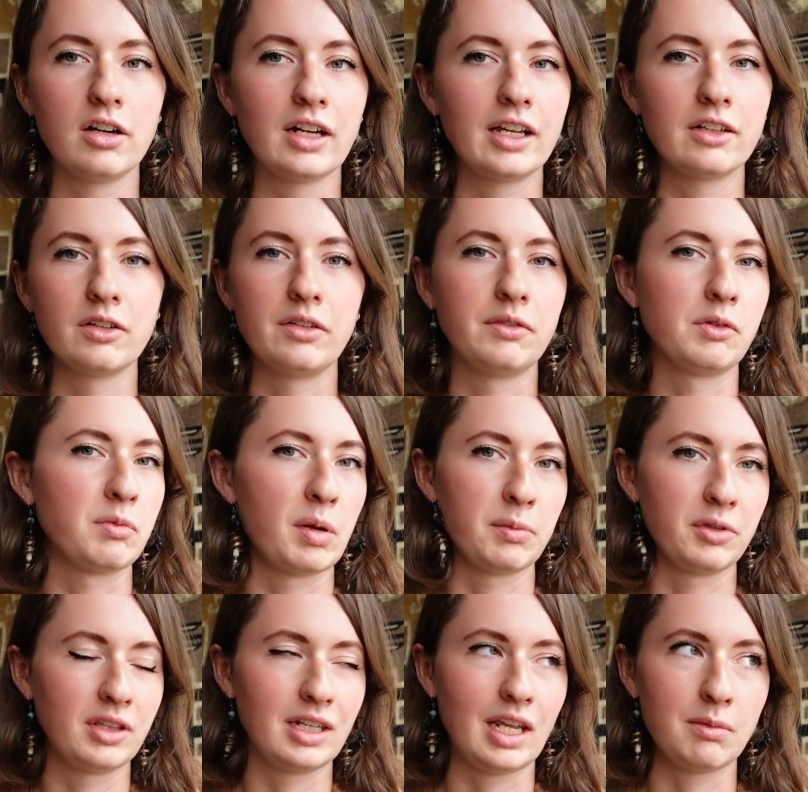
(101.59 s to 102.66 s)
I don't even remember
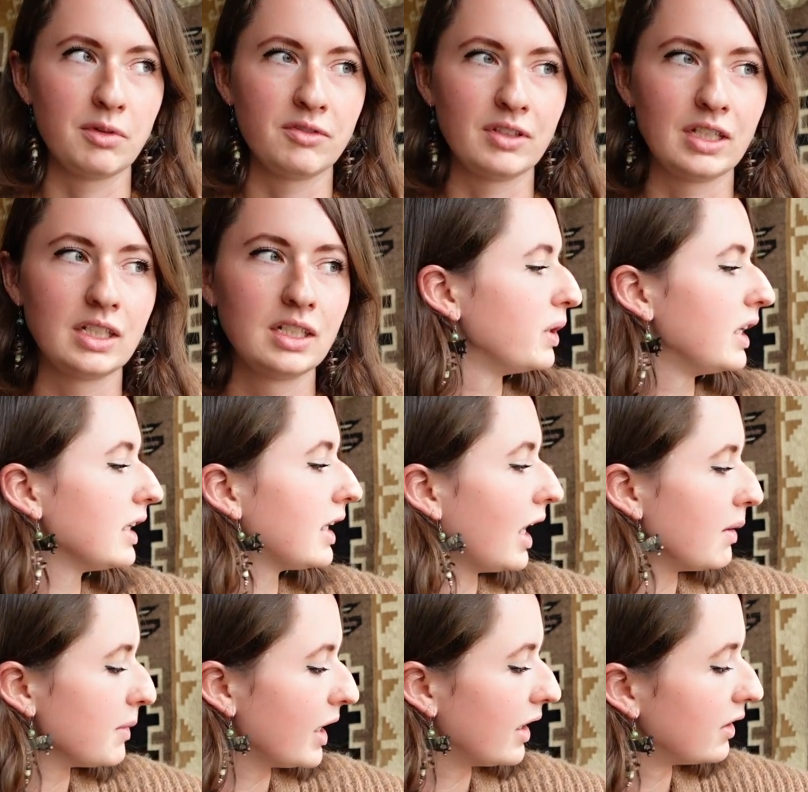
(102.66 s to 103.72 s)
the name of it, but it
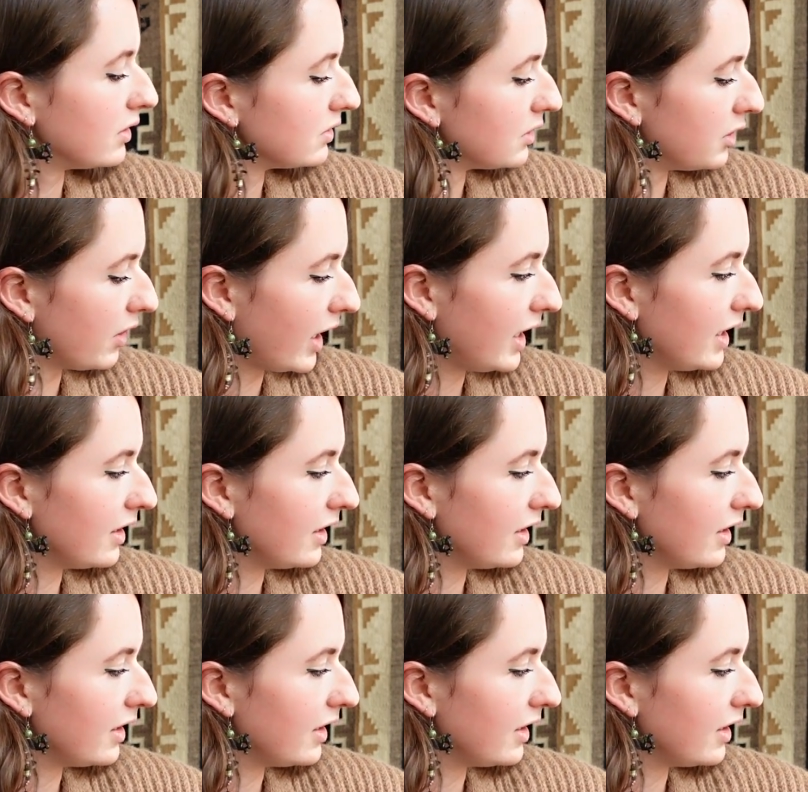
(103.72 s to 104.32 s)
came out great.